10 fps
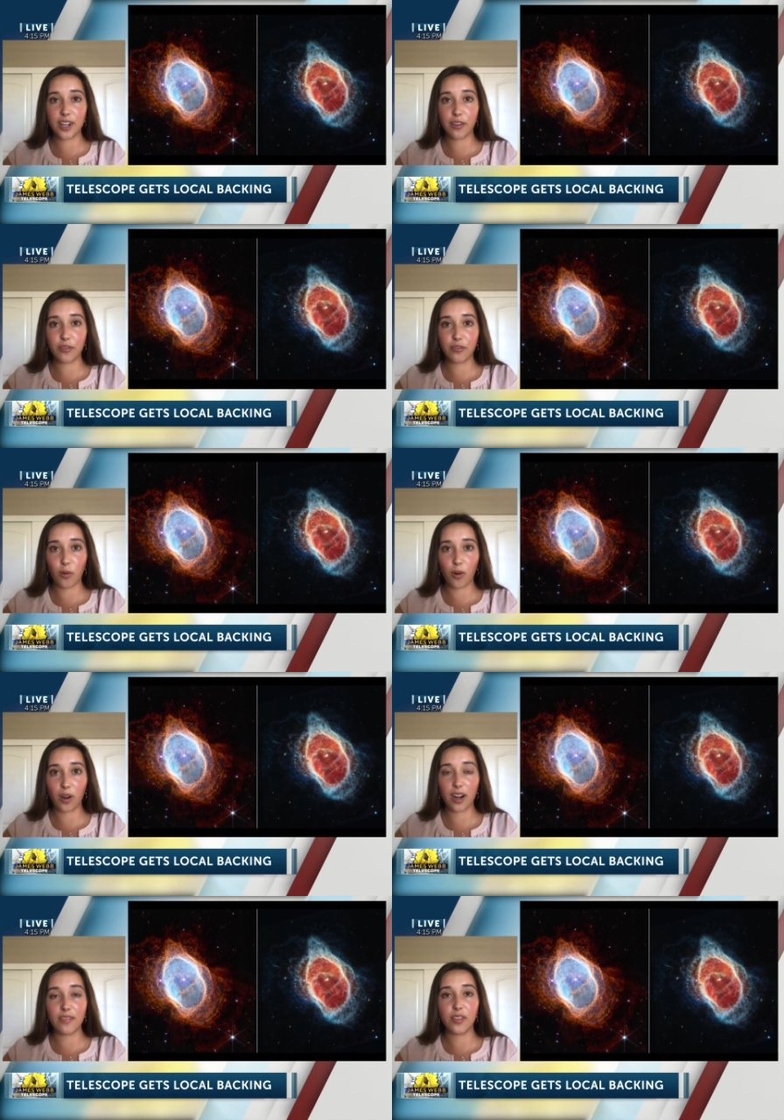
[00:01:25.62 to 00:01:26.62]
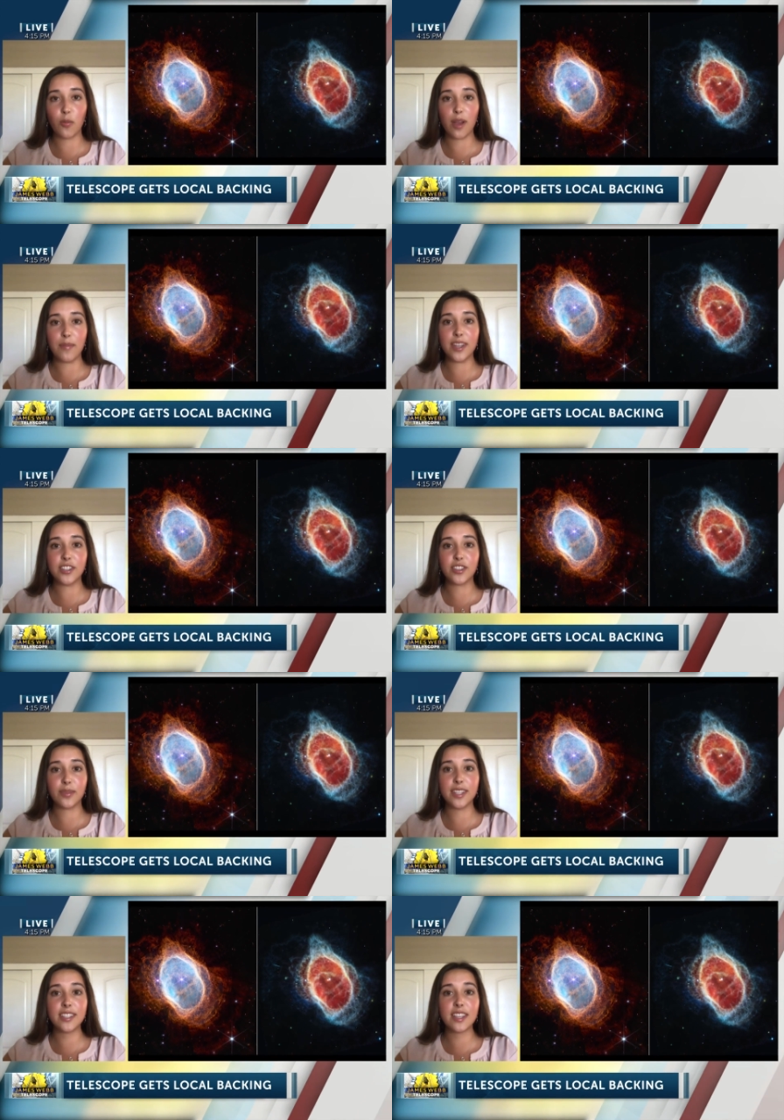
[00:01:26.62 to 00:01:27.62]
of four of the Webb
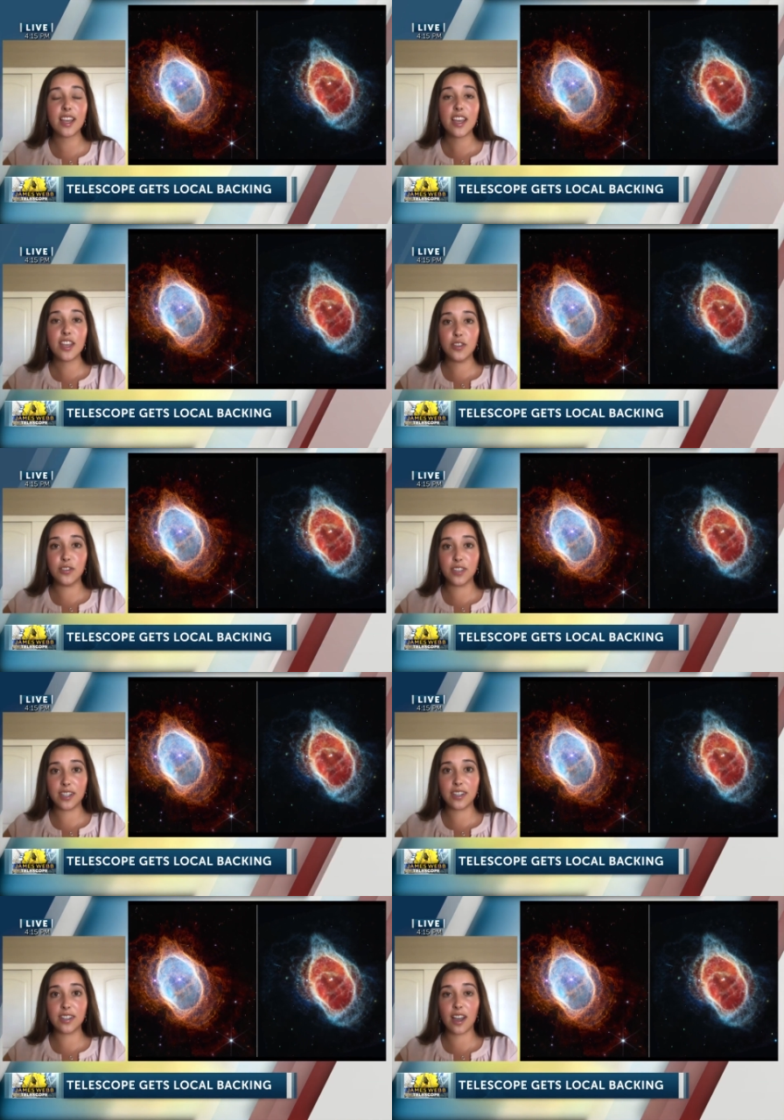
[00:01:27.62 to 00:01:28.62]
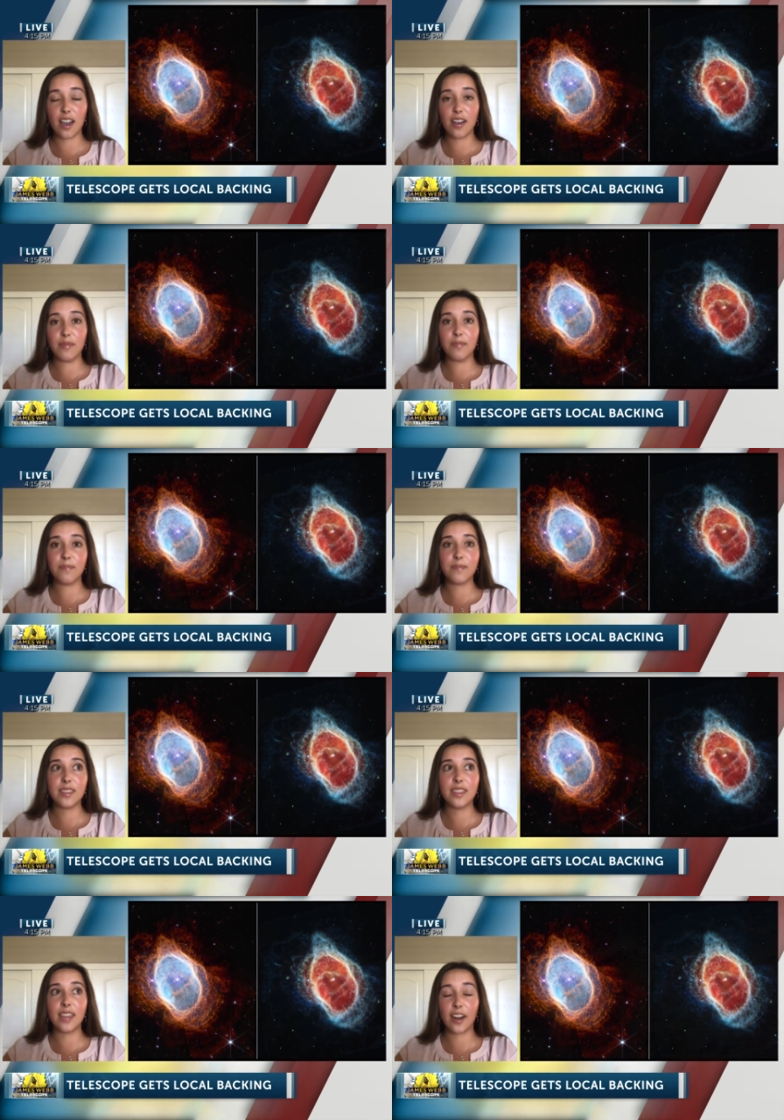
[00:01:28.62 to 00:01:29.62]
instruments using um,
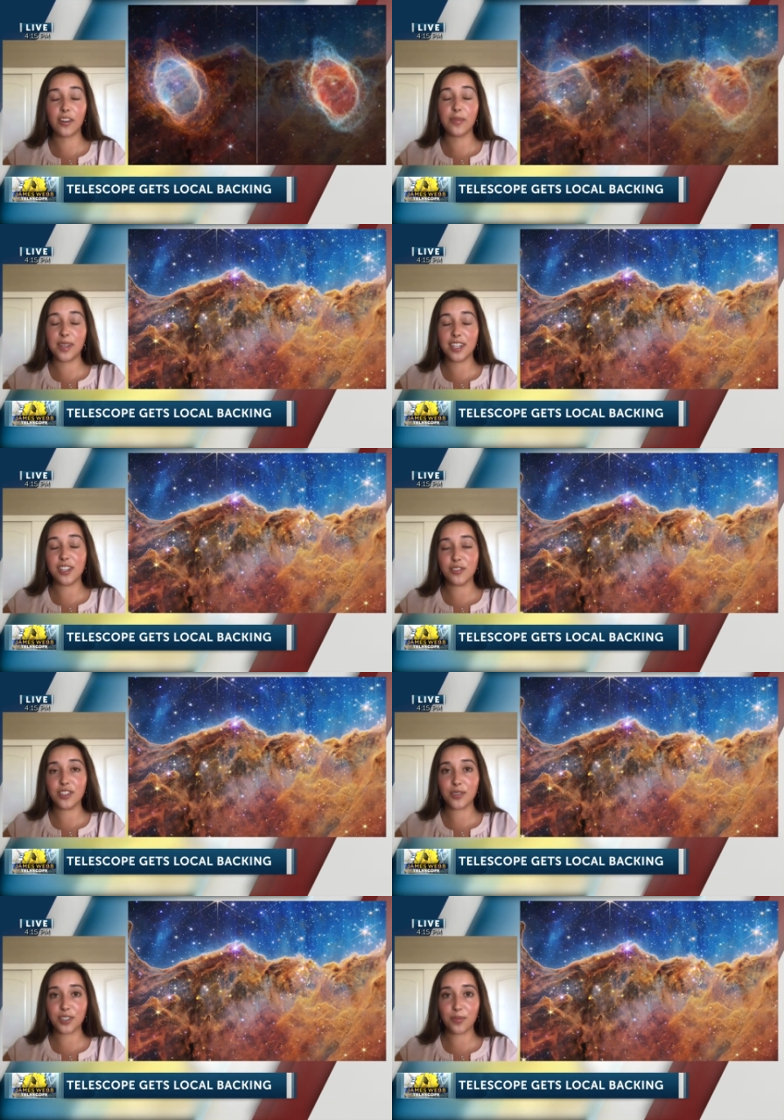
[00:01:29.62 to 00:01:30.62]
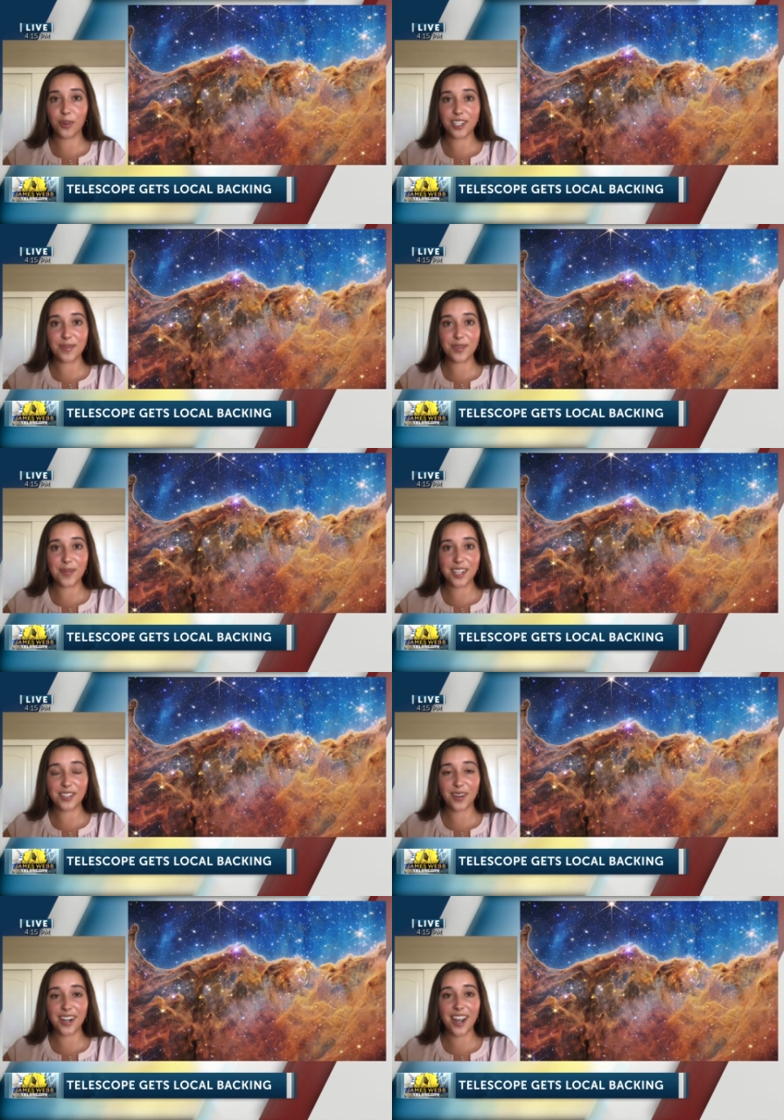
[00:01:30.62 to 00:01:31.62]
that are being used to explore deep space
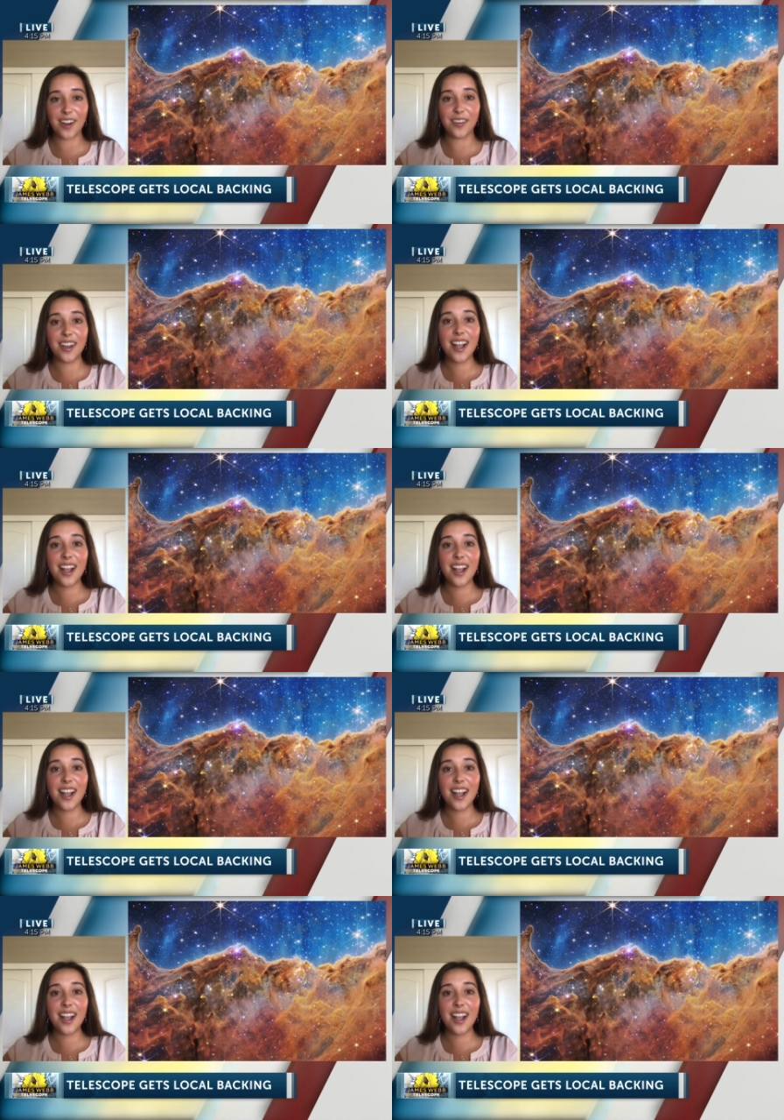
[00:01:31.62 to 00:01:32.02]
right now.